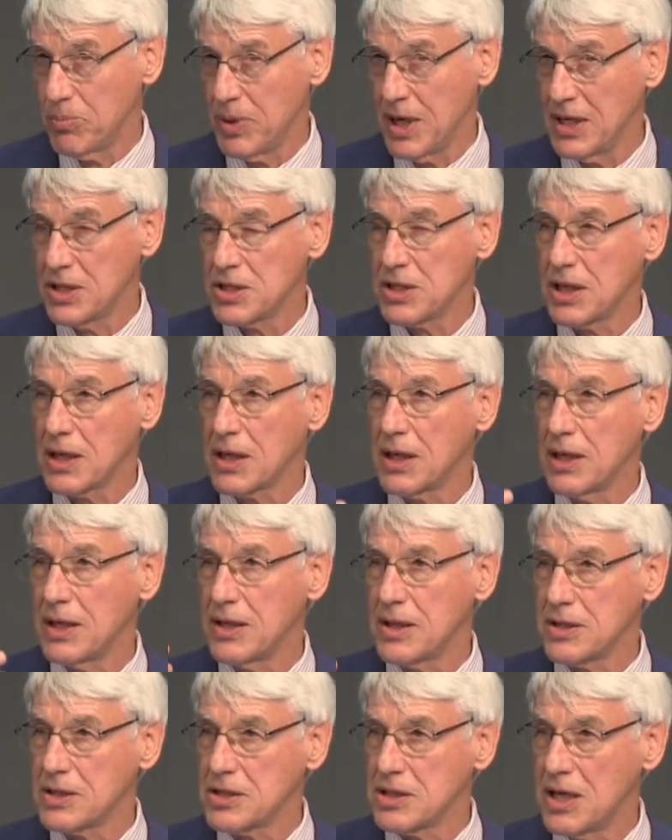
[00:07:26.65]
Basically,
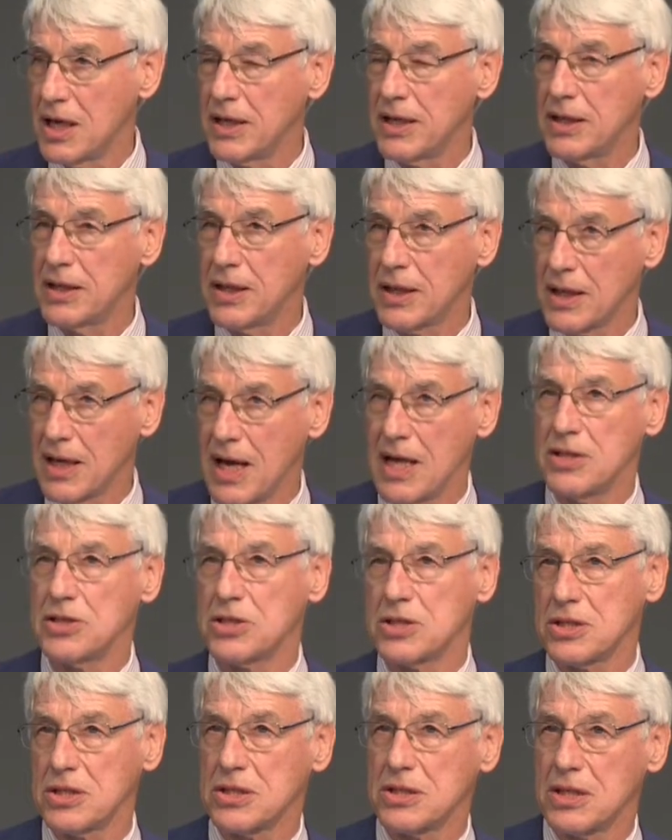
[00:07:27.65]
they're telling the
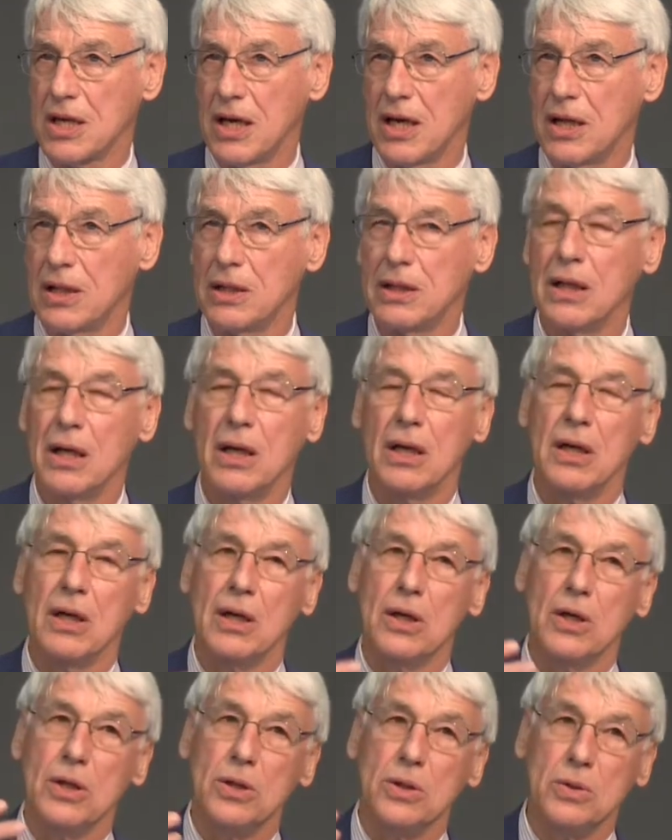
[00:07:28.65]
cancer cell,
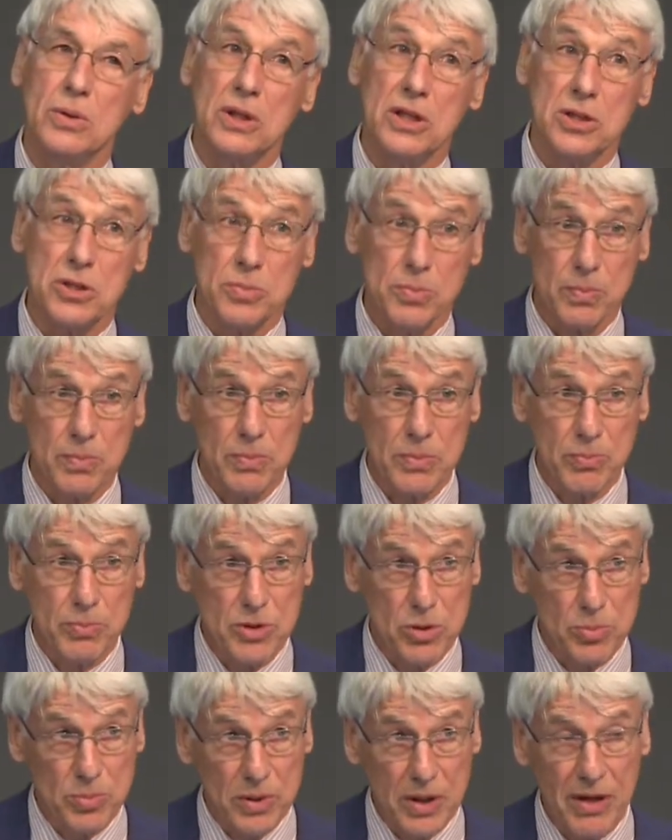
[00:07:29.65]
you need
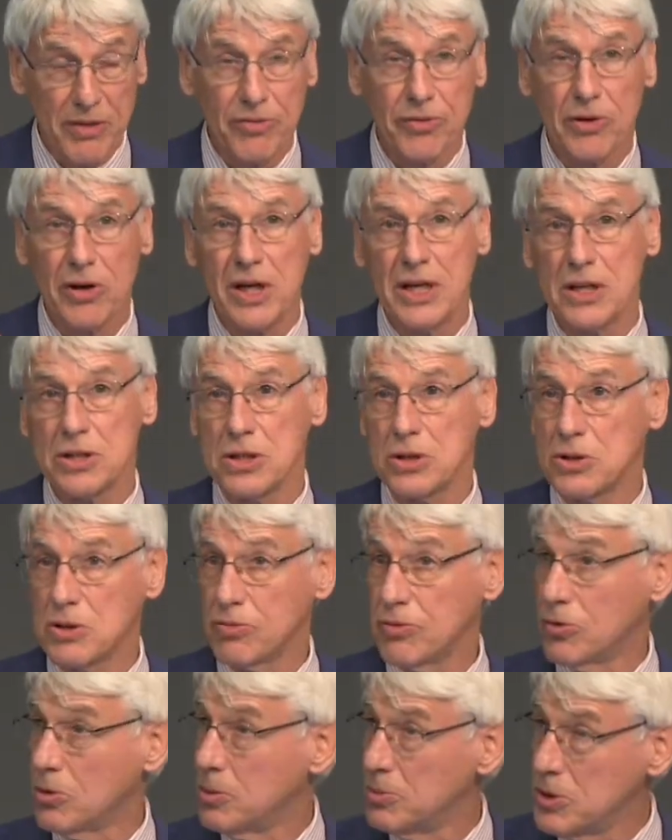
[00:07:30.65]
to proliferate,
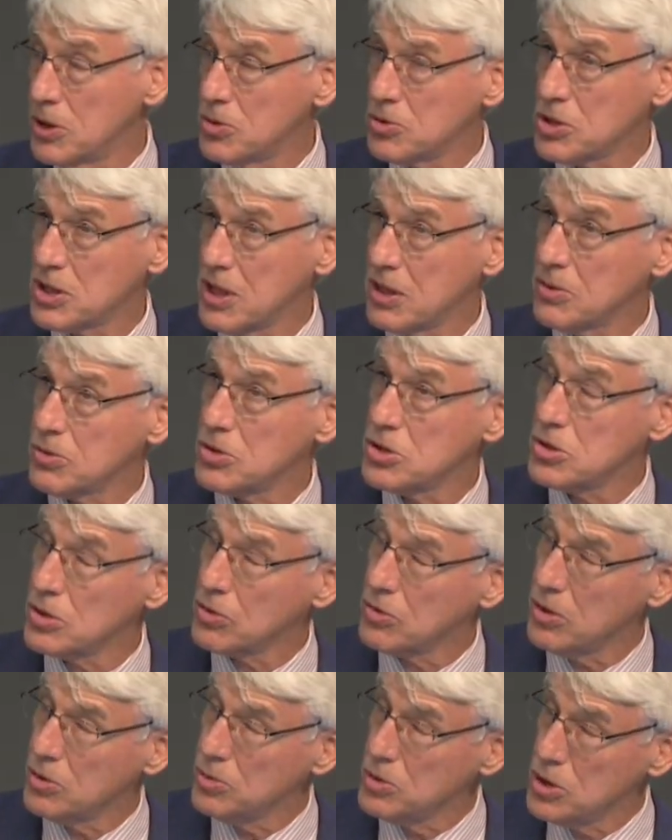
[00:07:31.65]
to form new cells, to
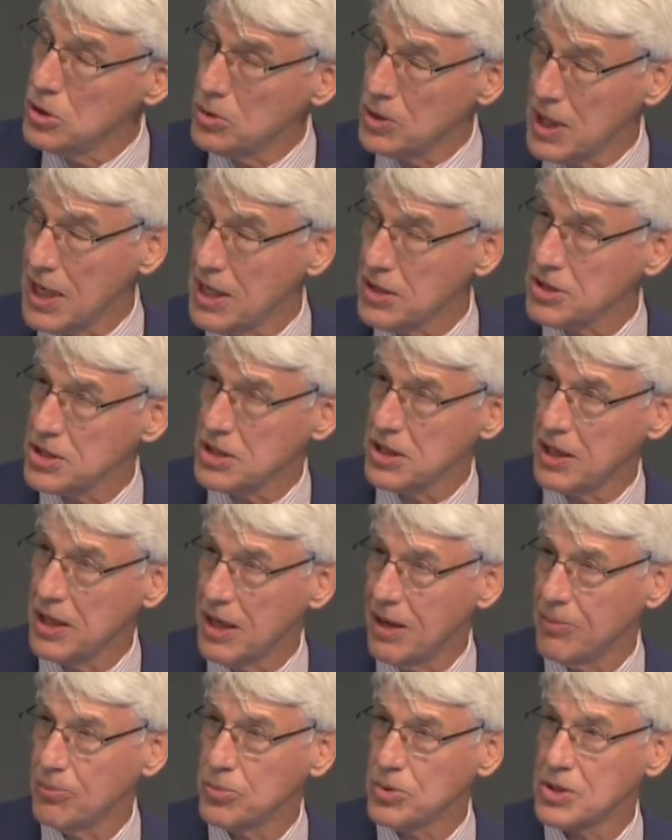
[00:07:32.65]
grow new cancer
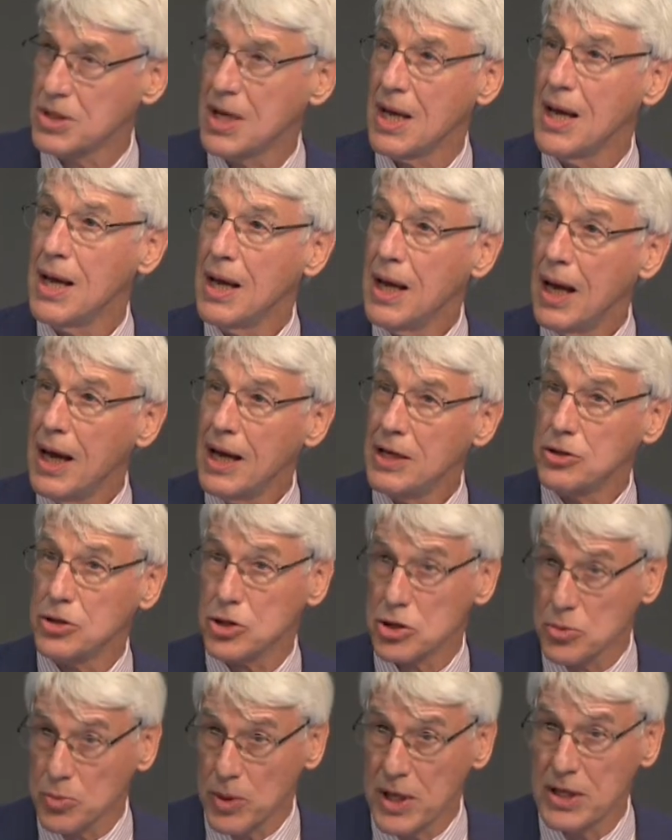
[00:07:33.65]
lumps, and
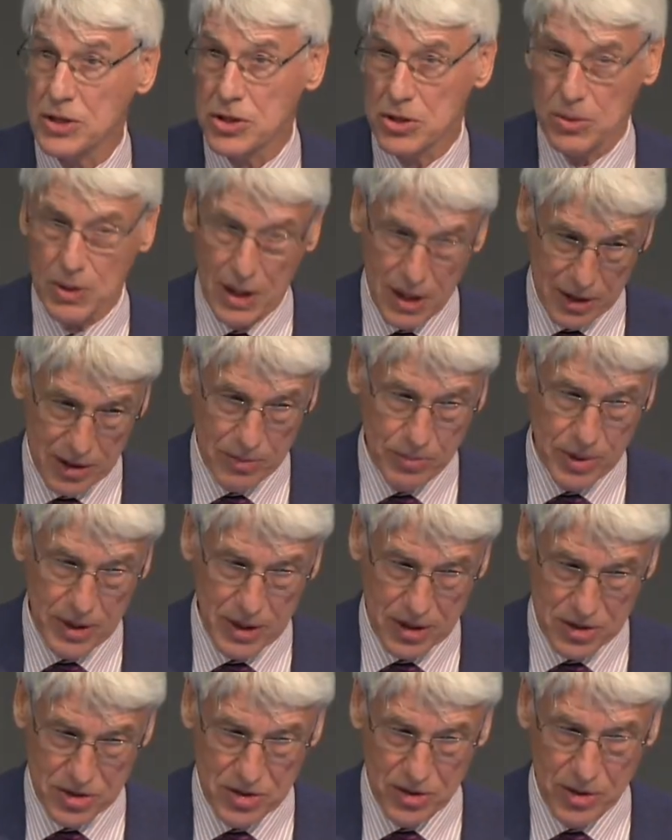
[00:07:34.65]
to spread to other
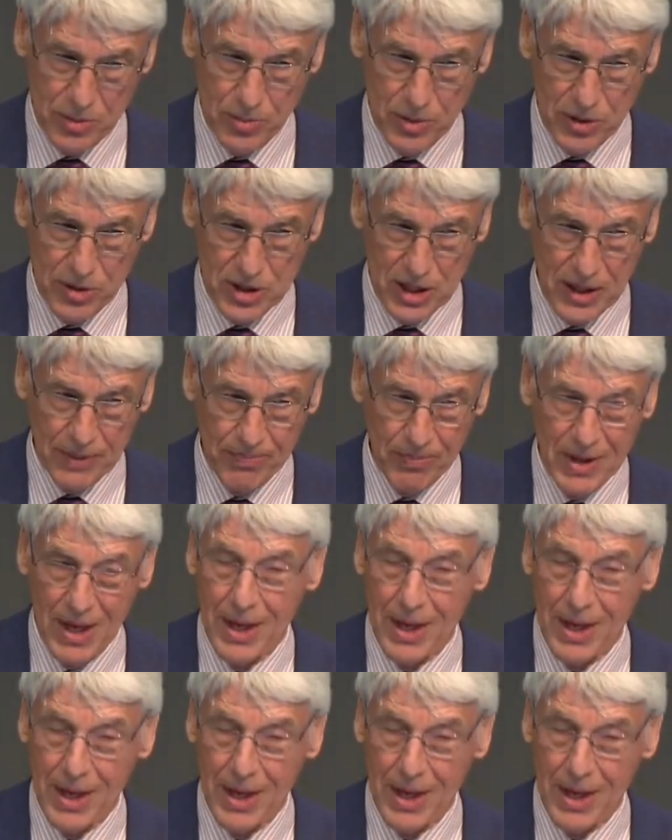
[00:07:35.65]
parts of the body.